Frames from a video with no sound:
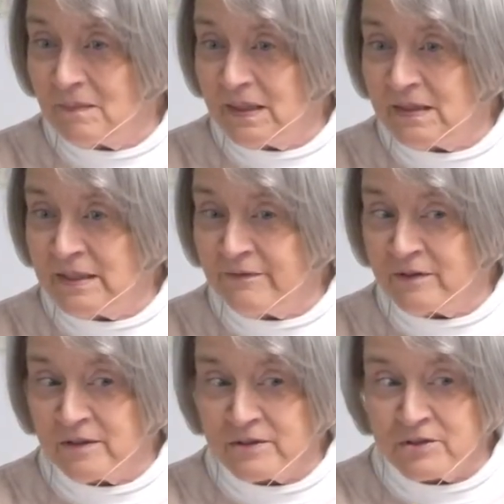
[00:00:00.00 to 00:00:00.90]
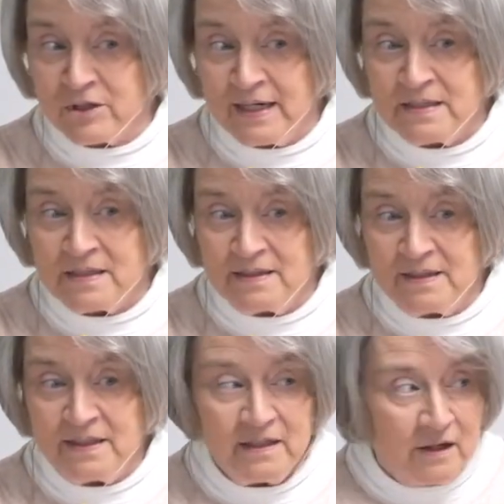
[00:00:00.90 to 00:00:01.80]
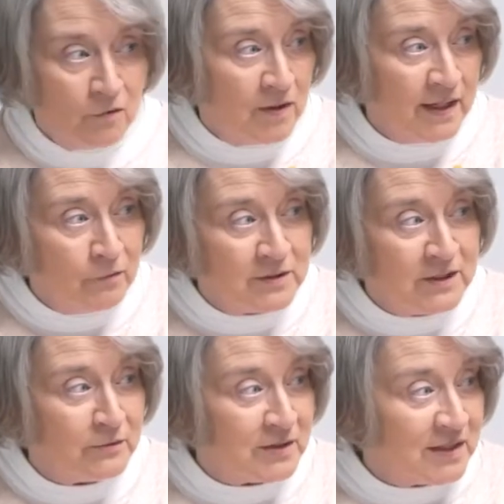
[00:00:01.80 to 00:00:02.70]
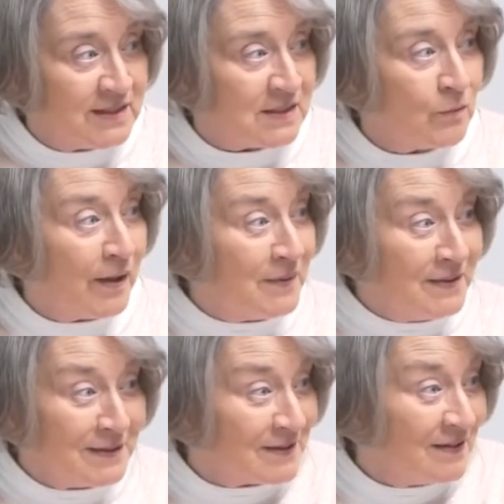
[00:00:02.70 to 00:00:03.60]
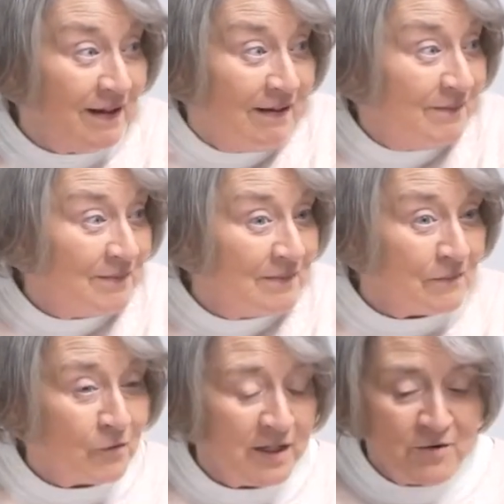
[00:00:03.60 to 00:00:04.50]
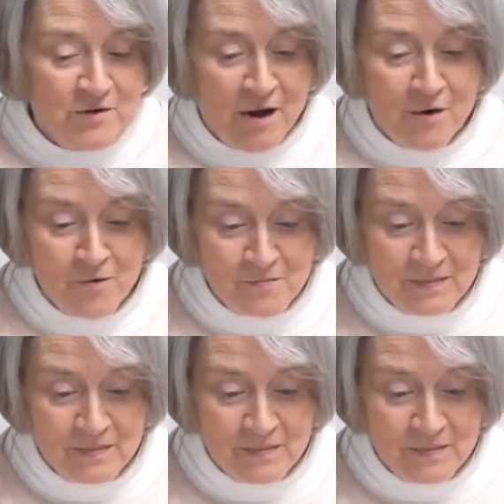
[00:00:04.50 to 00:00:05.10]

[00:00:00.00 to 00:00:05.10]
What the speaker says: in difficult straits and didn't know what he would do with his weapons? We don't know.